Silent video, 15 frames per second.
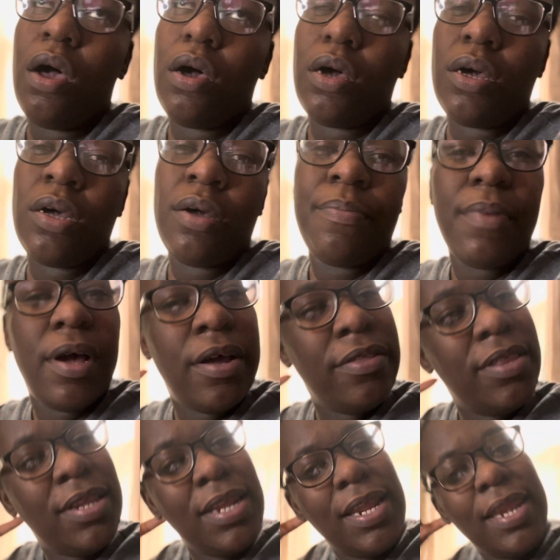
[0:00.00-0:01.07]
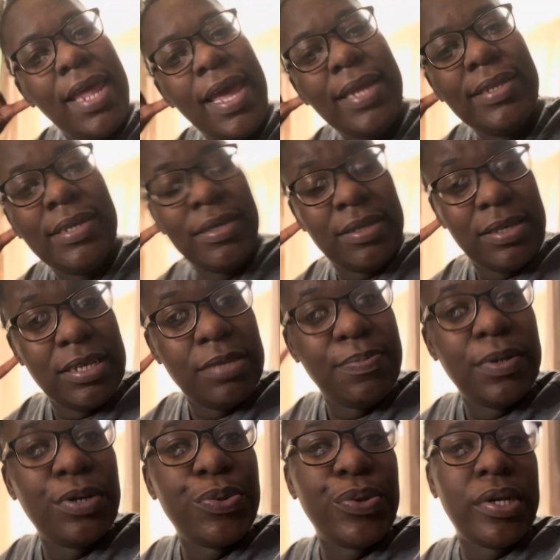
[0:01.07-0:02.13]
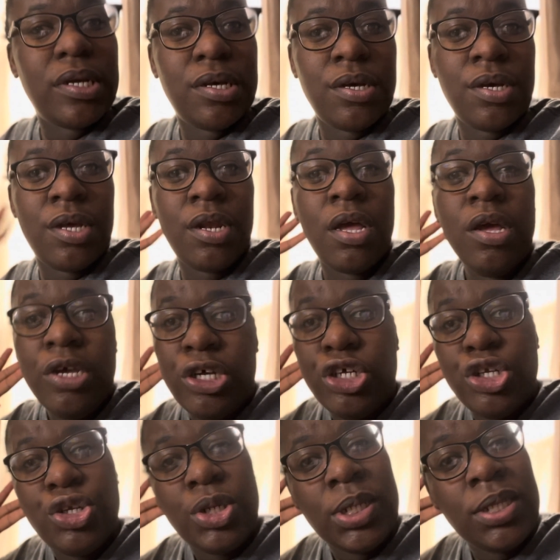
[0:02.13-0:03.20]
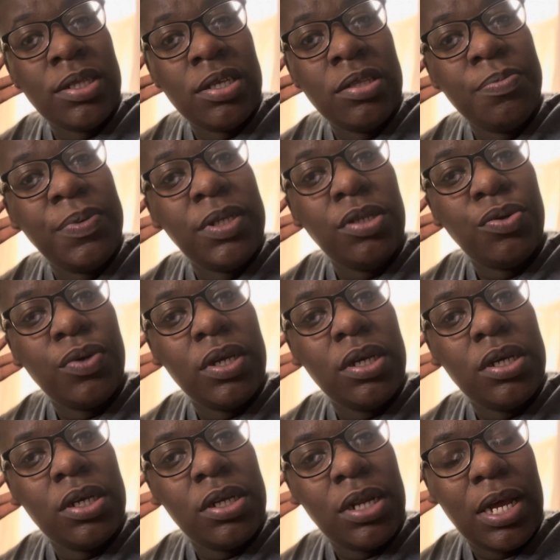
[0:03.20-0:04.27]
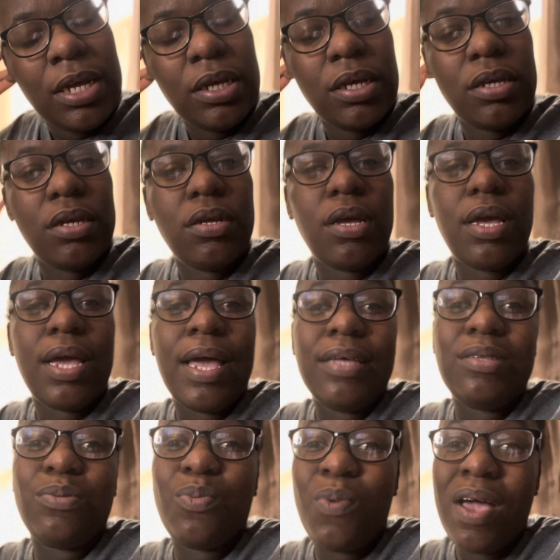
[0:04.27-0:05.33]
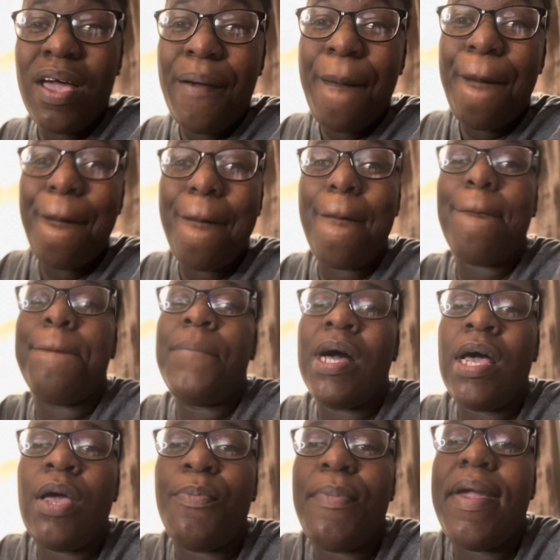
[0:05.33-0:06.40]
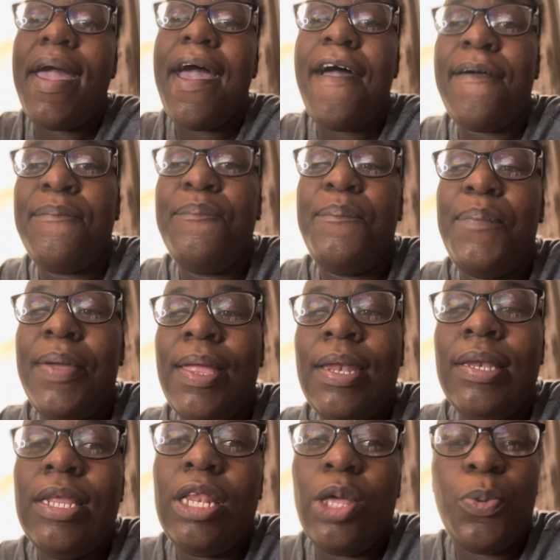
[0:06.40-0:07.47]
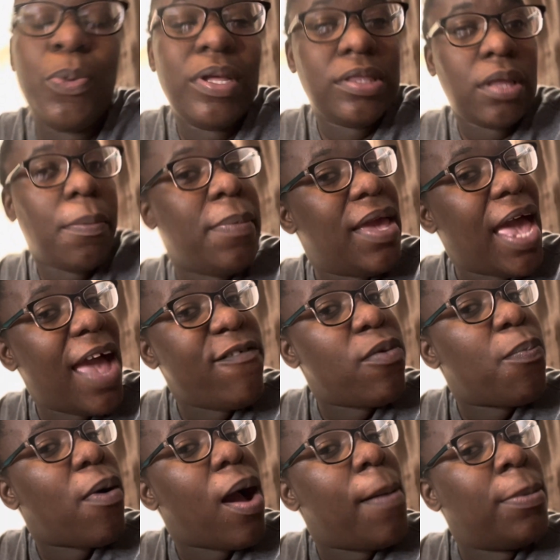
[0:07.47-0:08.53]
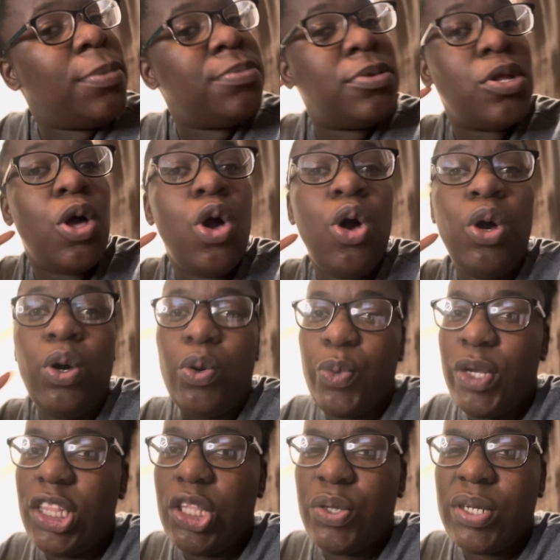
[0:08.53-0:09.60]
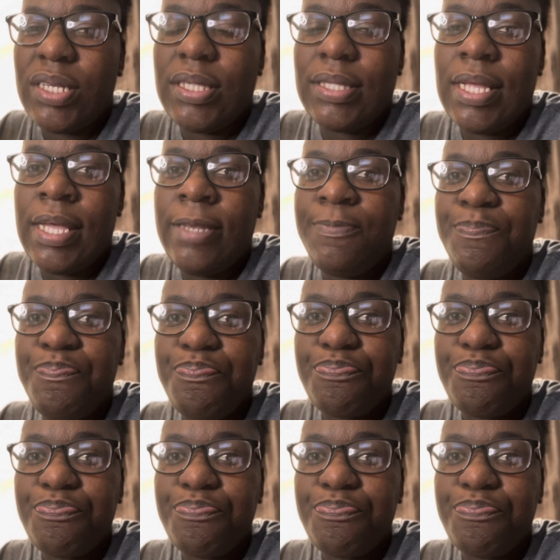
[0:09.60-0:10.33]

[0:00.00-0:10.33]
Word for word: Um, other than that, Destinee's been doing good. Tristian's been doing good as well, but we have been dealing with some behavior problems with Tristian,